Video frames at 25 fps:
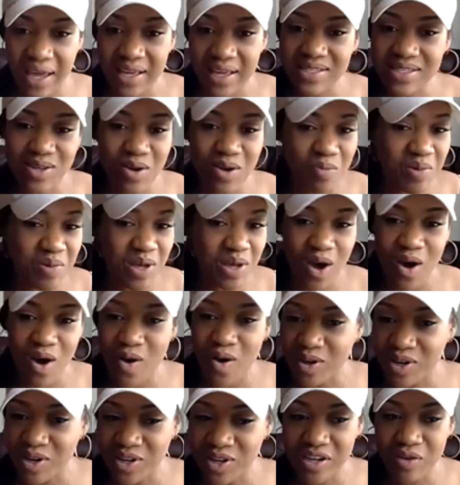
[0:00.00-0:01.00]
It's gonna be
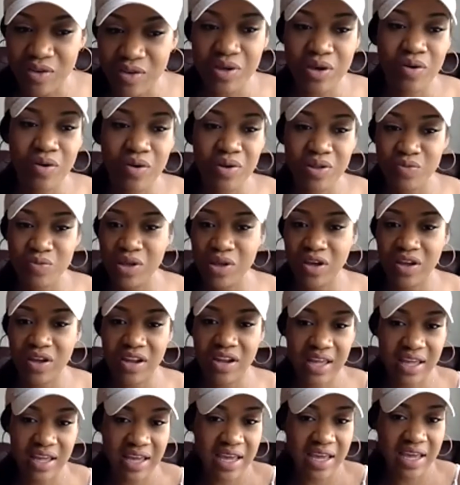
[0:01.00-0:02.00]
all good. We're gonna
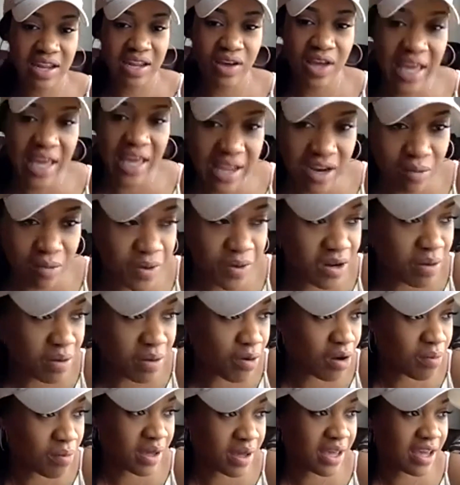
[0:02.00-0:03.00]
head up here to
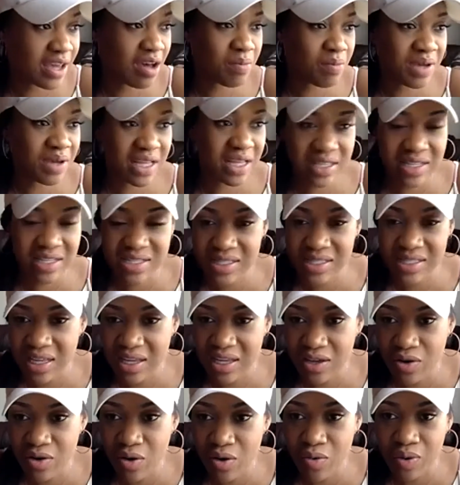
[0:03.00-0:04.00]
Birmingham and get this
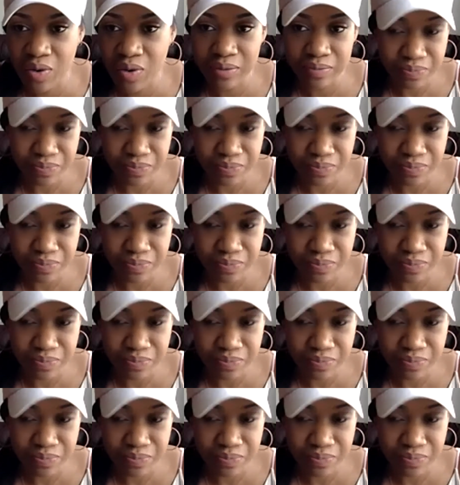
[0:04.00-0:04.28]
thing going.